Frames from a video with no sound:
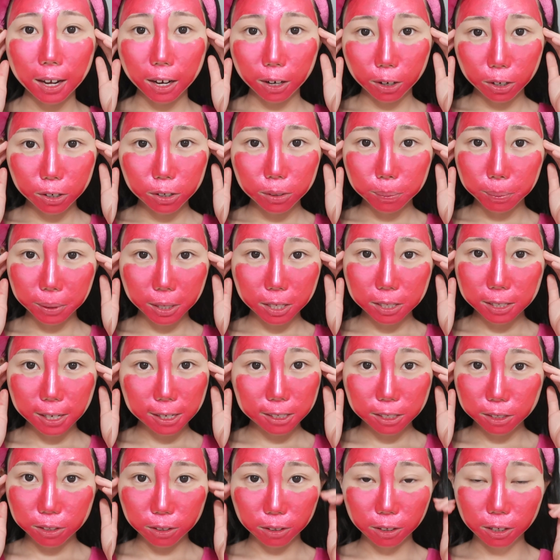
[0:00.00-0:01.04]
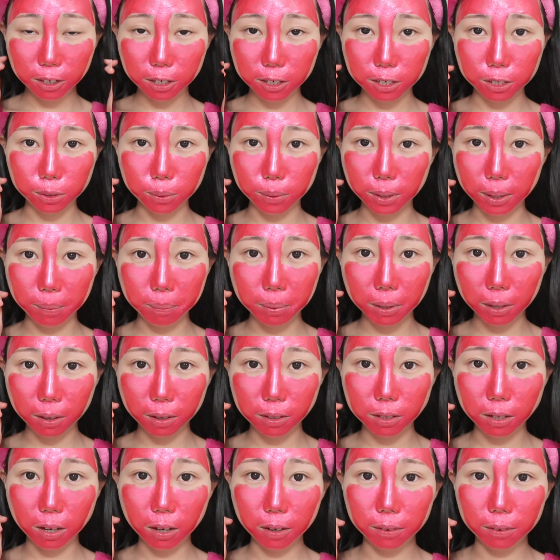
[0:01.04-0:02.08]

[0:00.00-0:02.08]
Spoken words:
I hope it doesn't hurt when I peel it